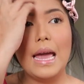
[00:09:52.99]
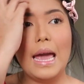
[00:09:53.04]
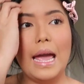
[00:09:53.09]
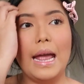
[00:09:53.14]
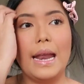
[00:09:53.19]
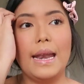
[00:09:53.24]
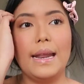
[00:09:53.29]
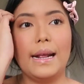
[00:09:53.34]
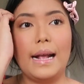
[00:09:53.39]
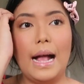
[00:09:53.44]

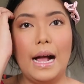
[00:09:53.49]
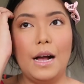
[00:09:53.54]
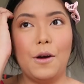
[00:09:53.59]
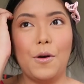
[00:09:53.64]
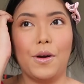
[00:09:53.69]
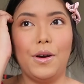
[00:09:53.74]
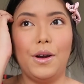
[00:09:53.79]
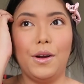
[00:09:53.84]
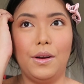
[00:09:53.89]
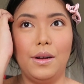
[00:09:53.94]
And
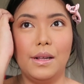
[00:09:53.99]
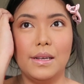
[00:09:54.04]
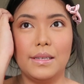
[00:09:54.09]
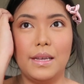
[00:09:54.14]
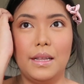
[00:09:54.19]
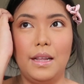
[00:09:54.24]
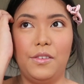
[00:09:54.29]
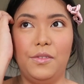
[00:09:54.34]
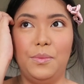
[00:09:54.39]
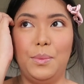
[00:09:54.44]
kaka-order ko lang
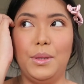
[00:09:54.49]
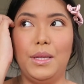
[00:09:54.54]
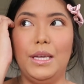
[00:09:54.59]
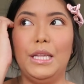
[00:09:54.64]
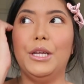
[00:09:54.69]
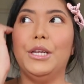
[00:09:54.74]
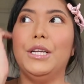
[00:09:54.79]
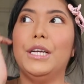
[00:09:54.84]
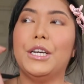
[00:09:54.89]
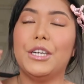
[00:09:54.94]
sa Love
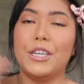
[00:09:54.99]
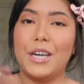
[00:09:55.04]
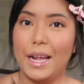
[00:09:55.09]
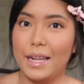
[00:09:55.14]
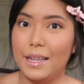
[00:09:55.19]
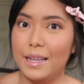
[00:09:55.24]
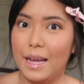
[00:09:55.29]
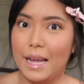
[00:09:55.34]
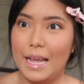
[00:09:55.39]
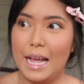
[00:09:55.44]
Bonita ng
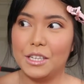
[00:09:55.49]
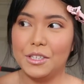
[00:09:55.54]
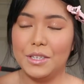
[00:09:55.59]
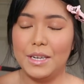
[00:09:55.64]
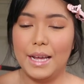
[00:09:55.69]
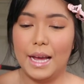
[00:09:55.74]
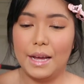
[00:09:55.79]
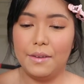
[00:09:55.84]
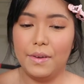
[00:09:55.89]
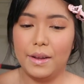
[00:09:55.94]
red. I
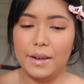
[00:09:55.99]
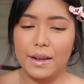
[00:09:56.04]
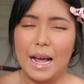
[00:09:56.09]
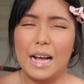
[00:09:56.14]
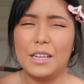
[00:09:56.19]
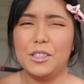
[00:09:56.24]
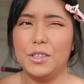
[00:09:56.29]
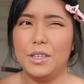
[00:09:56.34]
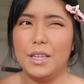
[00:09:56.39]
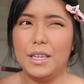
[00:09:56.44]
actually have it.
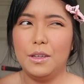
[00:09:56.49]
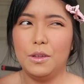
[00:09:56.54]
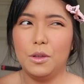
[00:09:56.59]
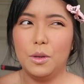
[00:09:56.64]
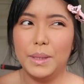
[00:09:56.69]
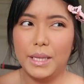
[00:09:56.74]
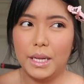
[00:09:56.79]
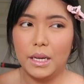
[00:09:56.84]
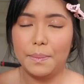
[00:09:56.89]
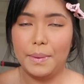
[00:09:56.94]
Actually,
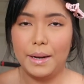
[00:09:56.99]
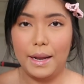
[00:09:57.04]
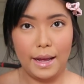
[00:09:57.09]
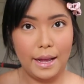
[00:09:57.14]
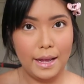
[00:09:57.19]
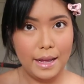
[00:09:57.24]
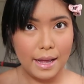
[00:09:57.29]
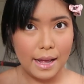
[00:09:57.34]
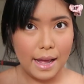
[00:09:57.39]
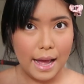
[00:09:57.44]
dumating na
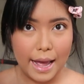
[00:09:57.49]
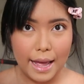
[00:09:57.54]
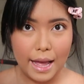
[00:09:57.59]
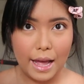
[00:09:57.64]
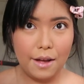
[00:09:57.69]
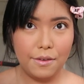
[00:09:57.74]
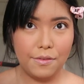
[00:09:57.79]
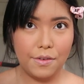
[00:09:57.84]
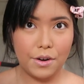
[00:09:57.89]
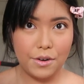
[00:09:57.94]
pala. I
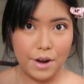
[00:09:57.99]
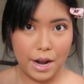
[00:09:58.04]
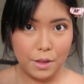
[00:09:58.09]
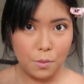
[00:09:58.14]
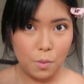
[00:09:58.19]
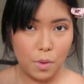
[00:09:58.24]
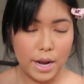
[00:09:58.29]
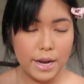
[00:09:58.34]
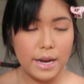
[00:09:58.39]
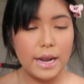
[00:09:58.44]
have a
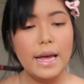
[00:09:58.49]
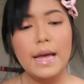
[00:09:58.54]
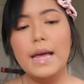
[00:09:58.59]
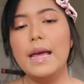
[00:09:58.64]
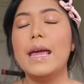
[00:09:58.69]
red one.